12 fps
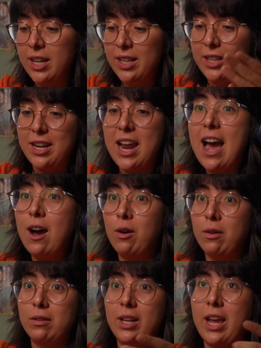the
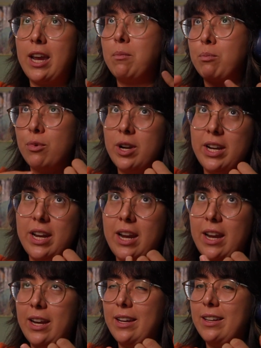now, like
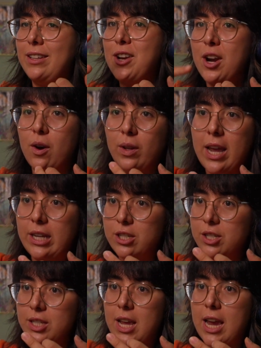breathing, you know, like
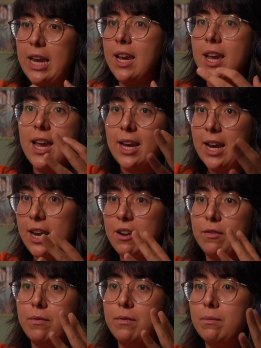just like kind
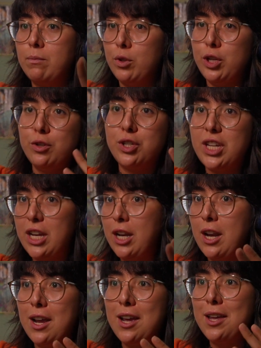of using